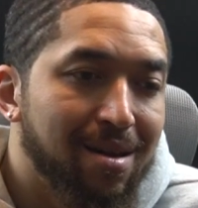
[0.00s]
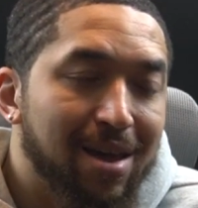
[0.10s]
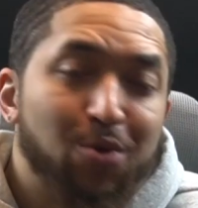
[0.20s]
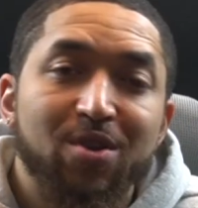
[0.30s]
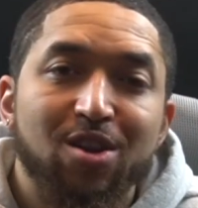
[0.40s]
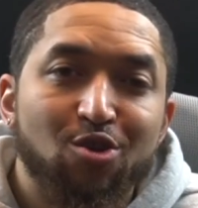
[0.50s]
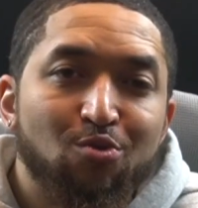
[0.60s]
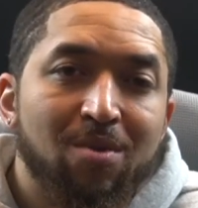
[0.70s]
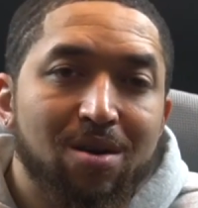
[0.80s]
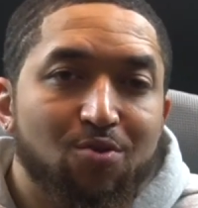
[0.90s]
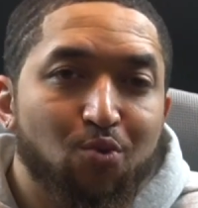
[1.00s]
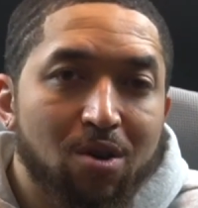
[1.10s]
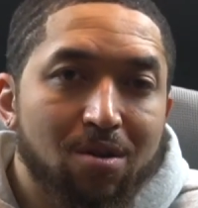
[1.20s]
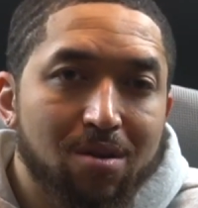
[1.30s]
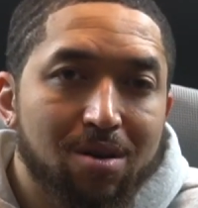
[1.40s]
it was too much
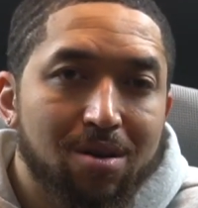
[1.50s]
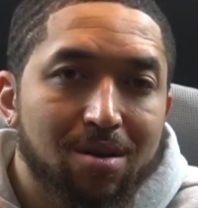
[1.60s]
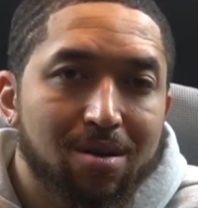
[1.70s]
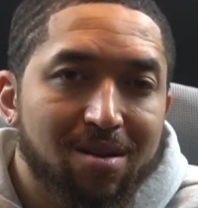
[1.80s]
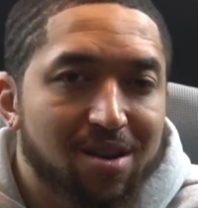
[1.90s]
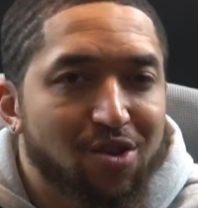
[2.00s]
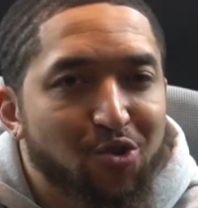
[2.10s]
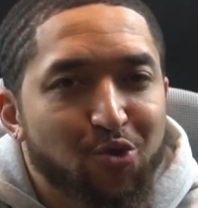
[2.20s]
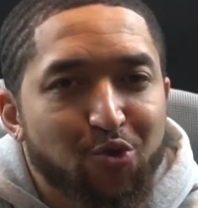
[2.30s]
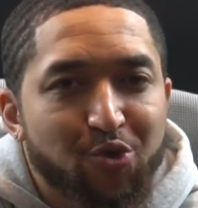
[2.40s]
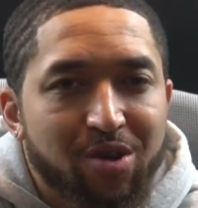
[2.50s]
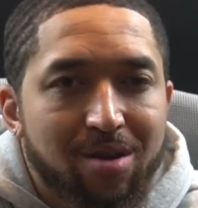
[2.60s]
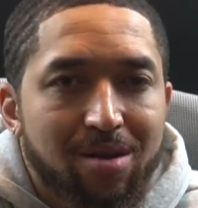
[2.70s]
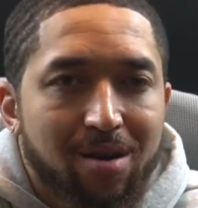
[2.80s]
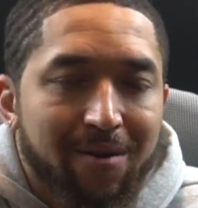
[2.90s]
work to use
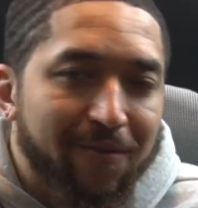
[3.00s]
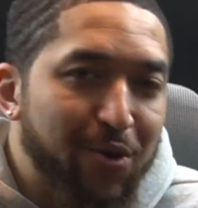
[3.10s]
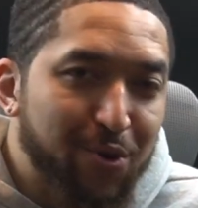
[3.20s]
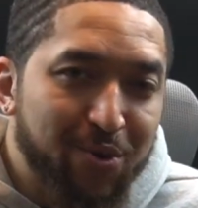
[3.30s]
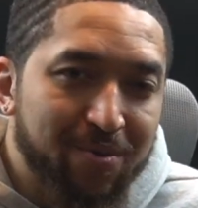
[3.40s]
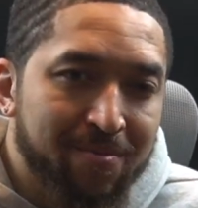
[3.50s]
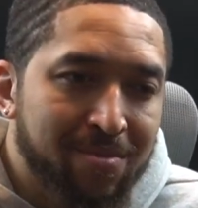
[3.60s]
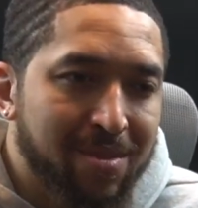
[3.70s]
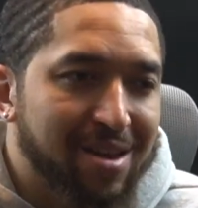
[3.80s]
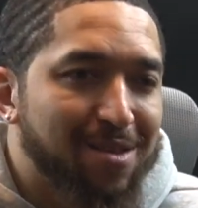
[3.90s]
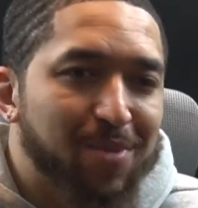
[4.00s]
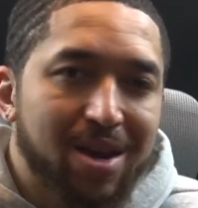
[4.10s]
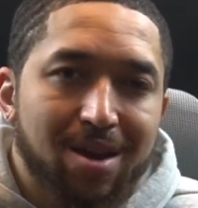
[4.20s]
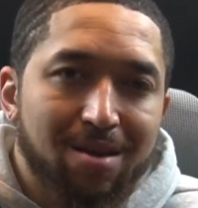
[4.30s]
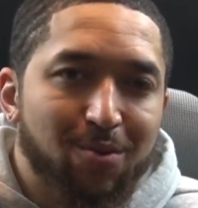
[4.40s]
a phone,
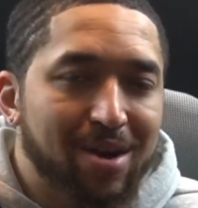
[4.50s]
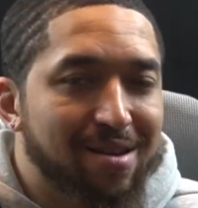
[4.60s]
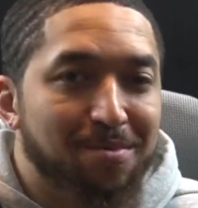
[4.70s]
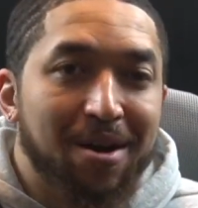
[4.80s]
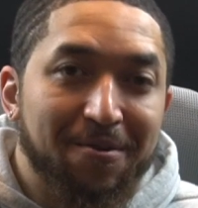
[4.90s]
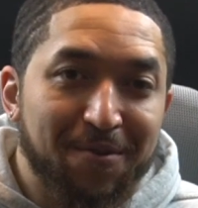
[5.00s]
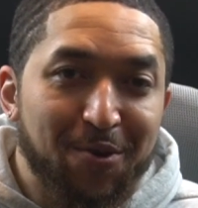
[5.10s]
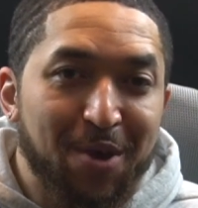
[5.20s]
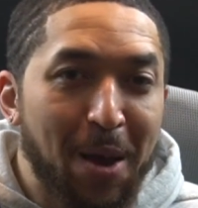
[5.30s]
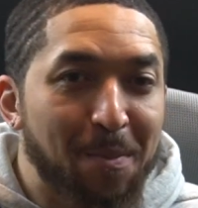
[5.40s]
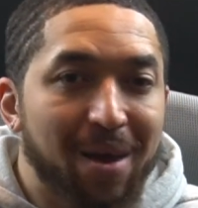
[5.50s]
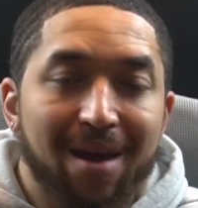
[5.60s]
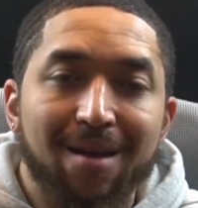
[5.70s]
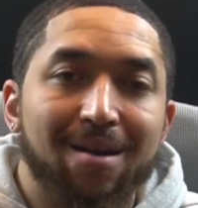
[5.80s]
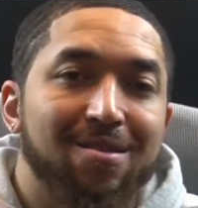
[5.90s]
especially when it's my phone. I
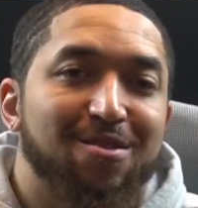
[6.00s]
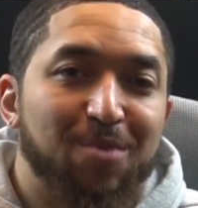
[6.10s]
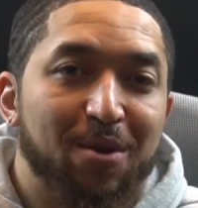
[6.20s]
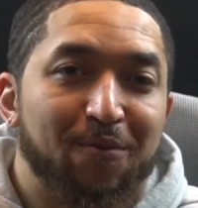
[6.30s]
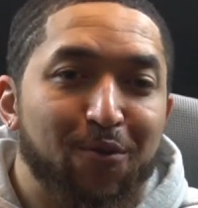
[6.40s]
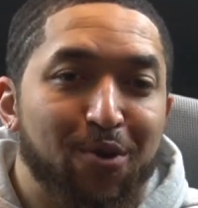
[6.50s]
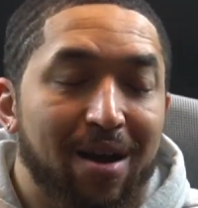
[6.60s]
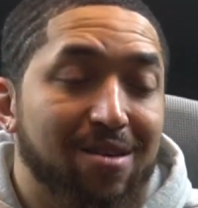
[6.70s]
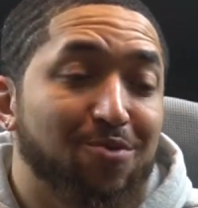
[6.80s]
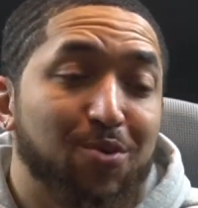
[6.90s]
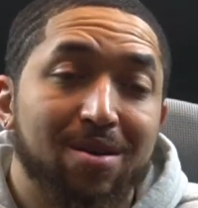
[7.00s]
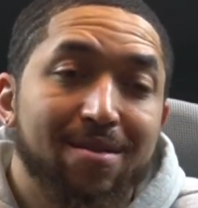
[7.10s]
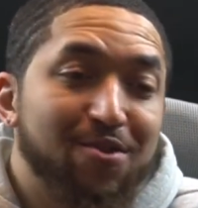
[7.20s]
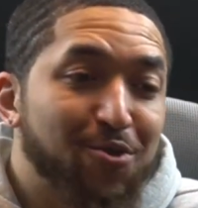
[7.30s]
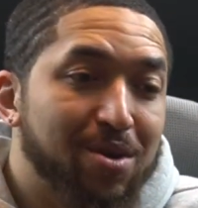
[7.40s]
paid all this money for it. I just want to
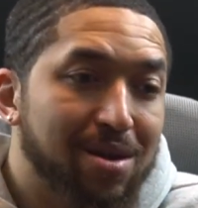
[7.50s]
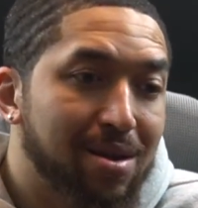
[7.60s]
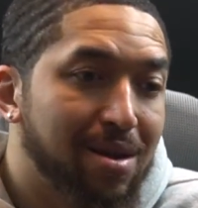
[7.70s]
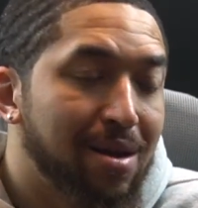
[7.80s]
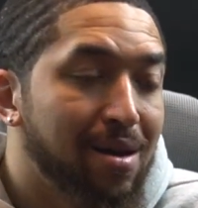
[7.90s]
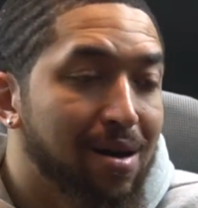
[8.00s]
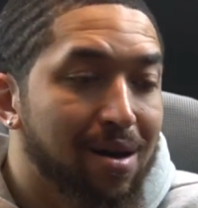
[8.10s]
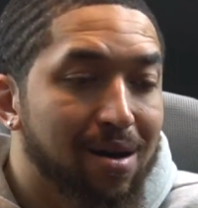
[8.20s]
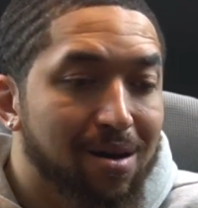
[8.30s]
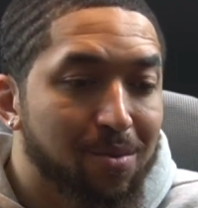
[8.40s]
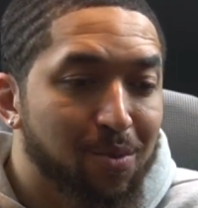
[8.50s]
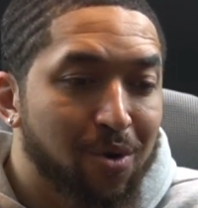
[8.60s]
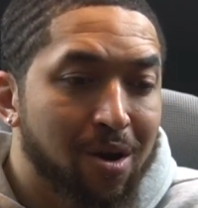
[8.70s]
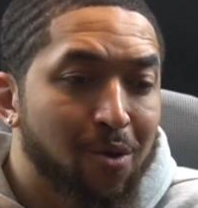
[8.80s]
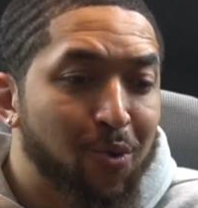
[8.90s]
enjoy it.
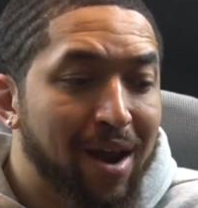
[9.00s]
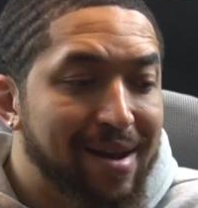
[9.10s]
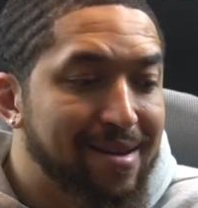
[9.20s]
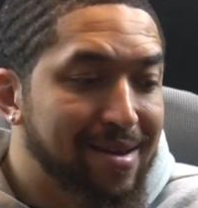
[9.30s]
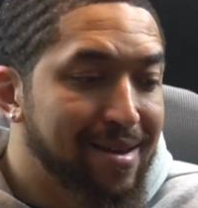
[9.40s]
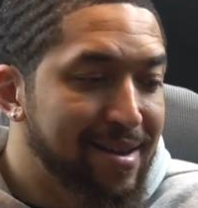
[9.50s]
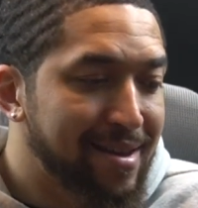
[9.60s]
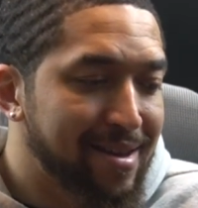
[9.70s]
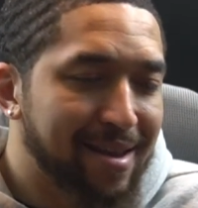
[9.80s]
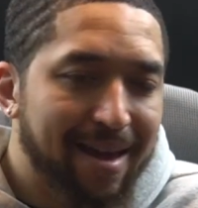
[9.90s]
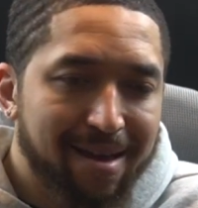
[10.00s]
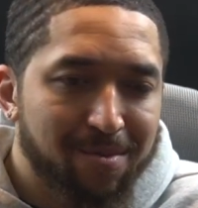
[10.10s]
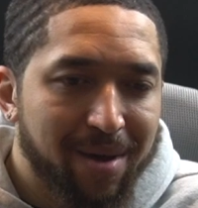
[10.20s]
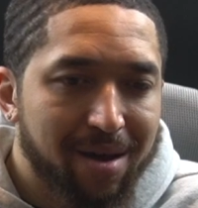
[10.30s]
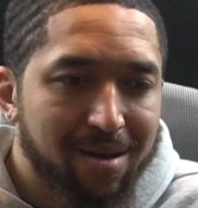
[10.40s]
What I did like
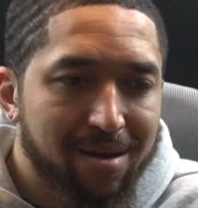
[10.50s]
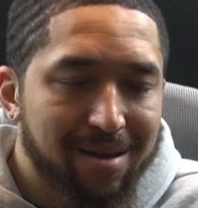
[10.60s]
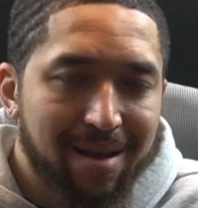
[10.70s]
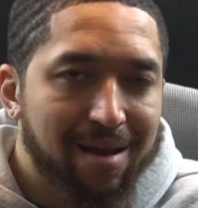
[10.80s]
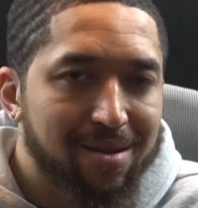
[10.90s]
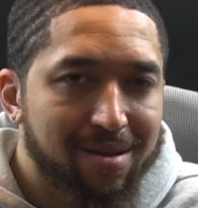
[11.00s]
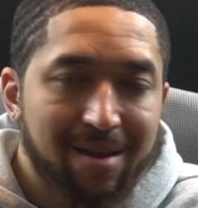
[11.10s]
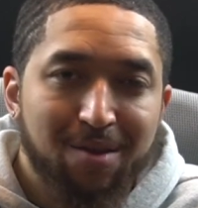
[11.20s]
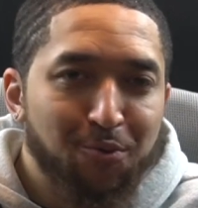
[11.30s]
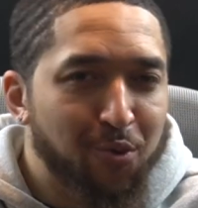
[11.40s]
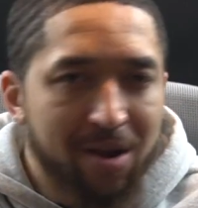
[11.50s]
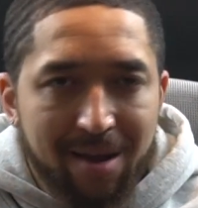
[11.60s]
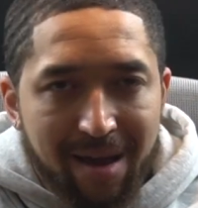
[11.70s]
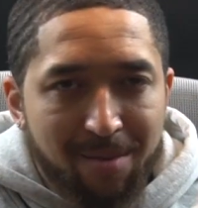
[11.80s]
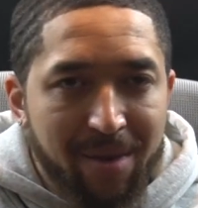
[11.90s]
about it that I didn't want to
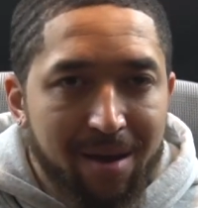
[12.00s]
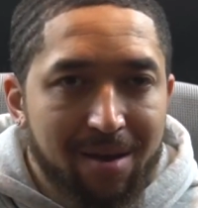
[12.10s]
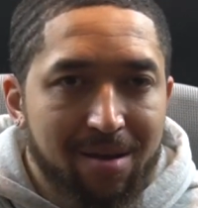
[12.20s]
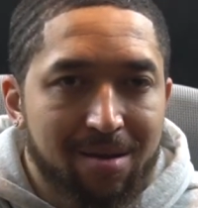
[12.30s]
like about it,